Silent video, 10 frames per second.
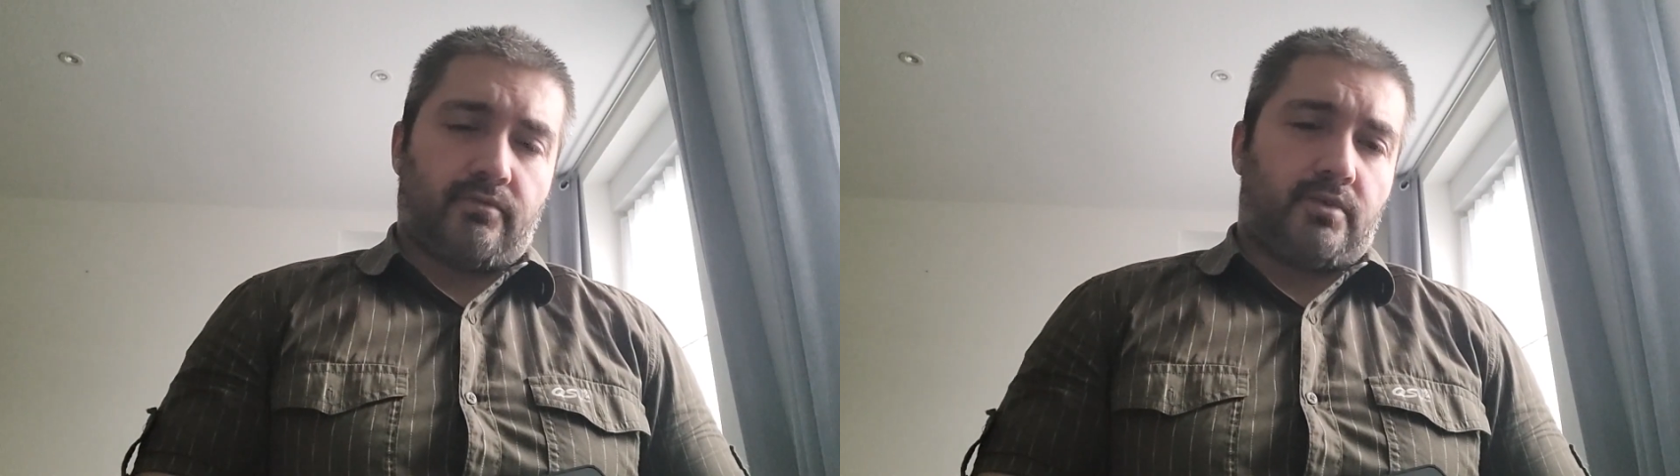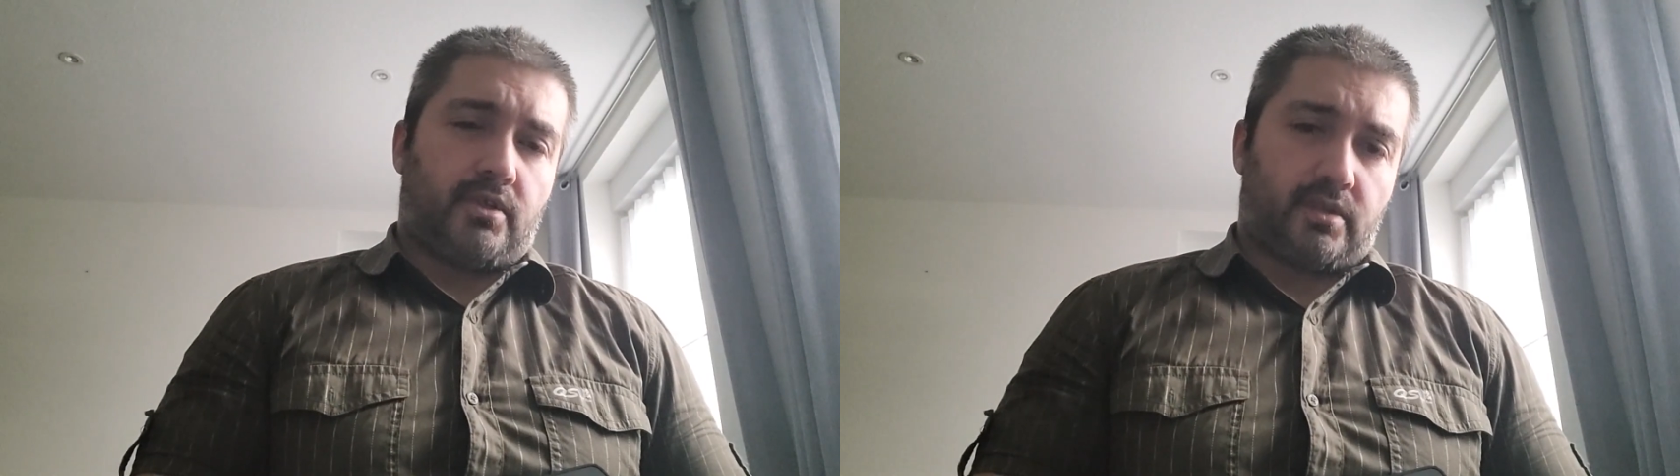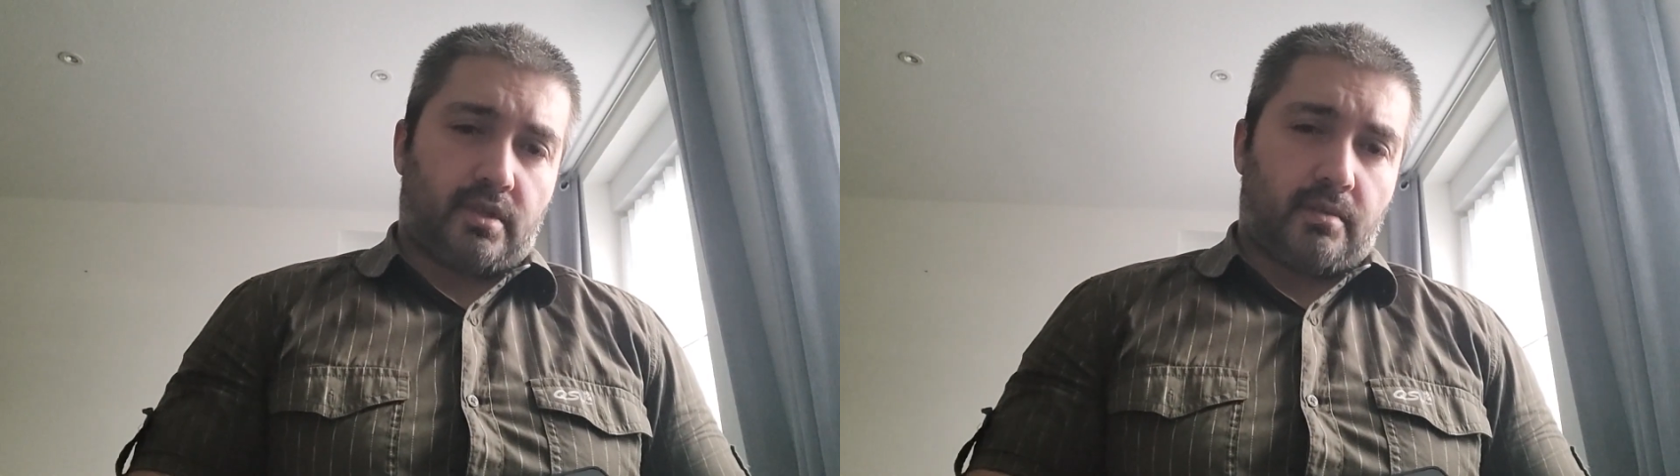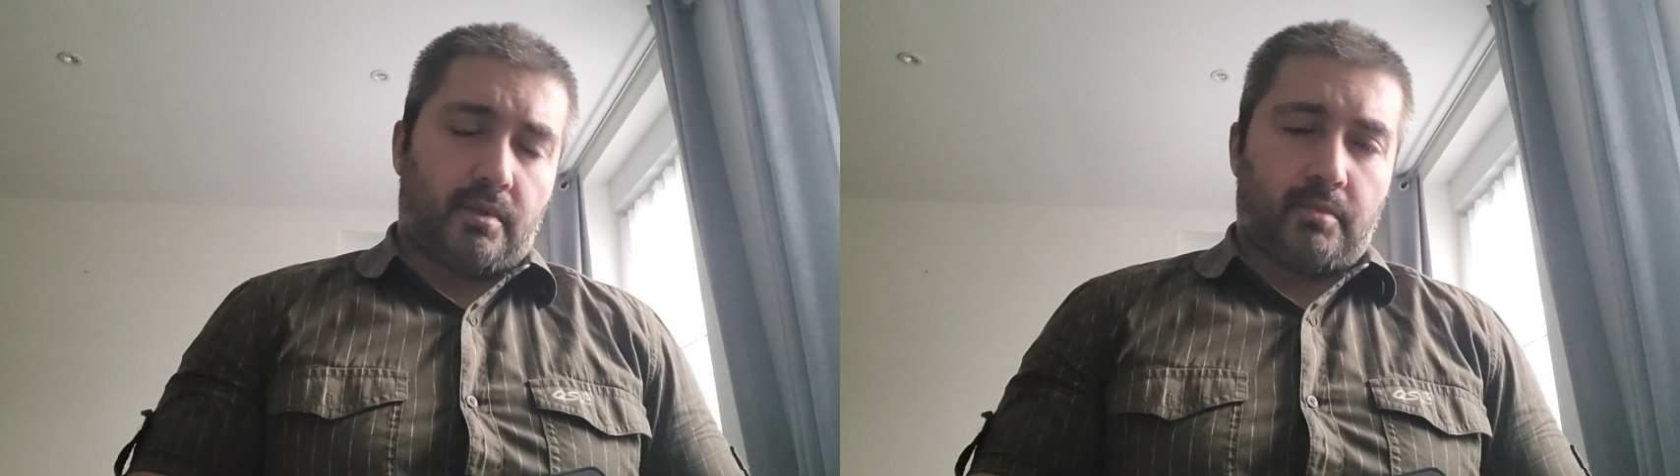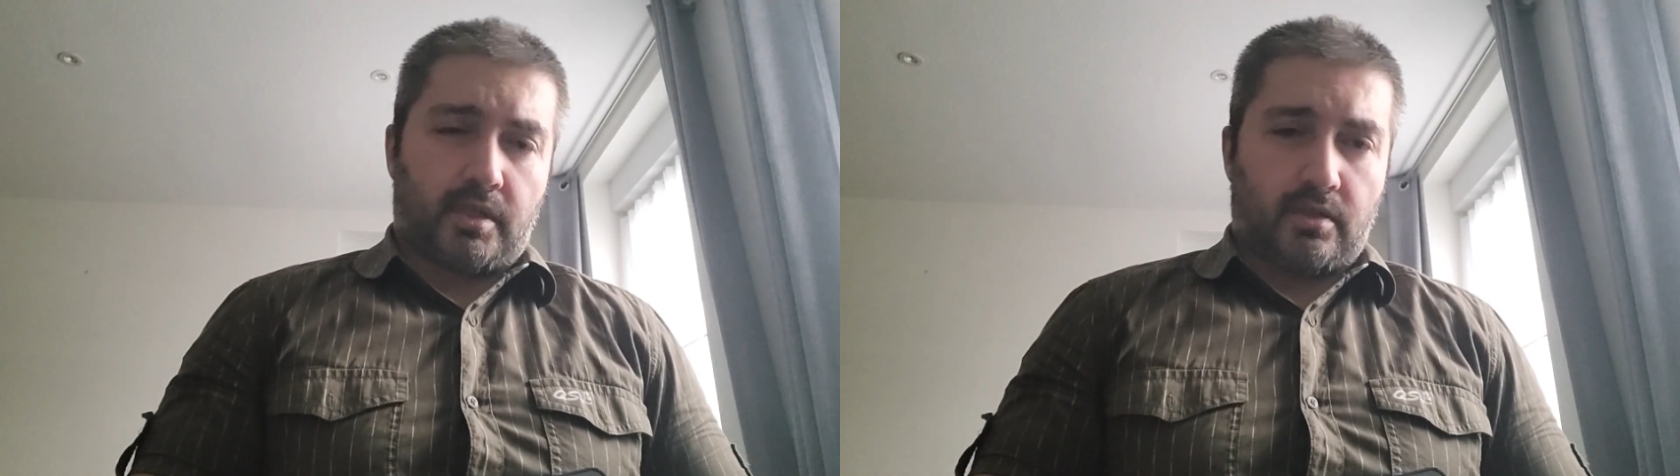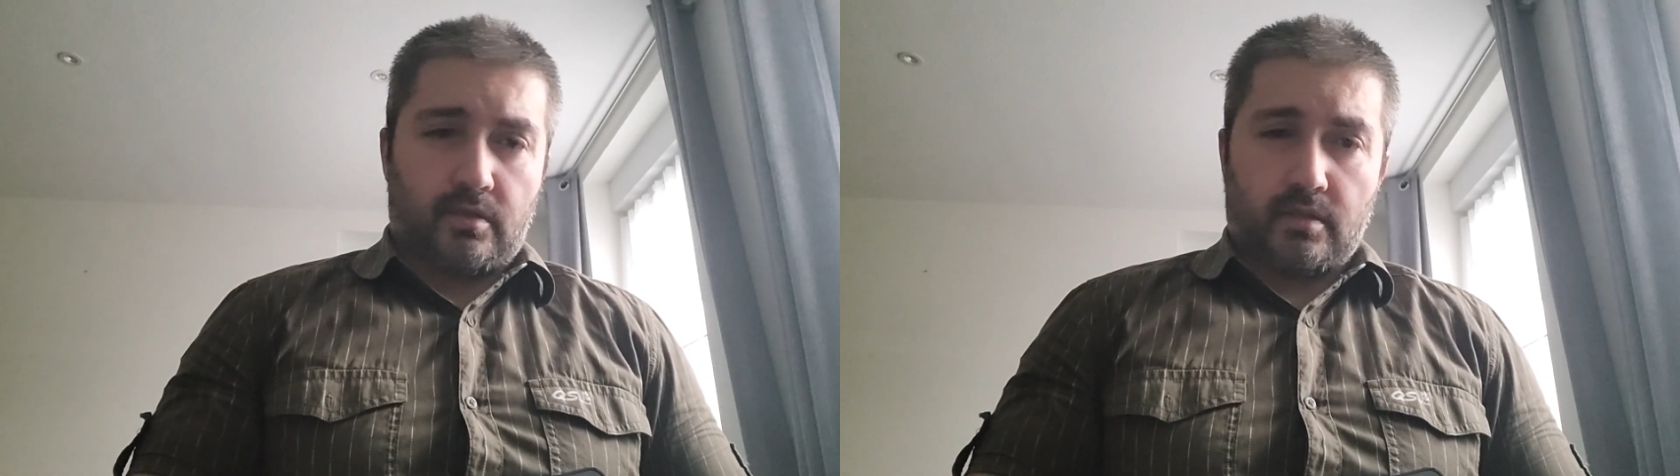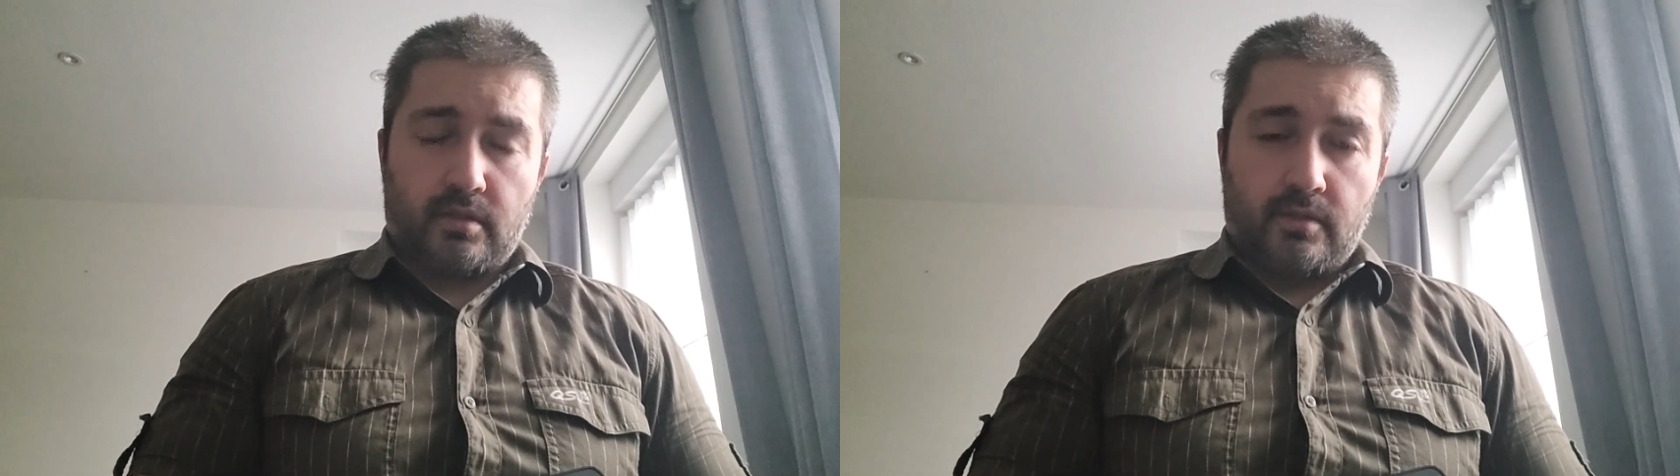Russian army because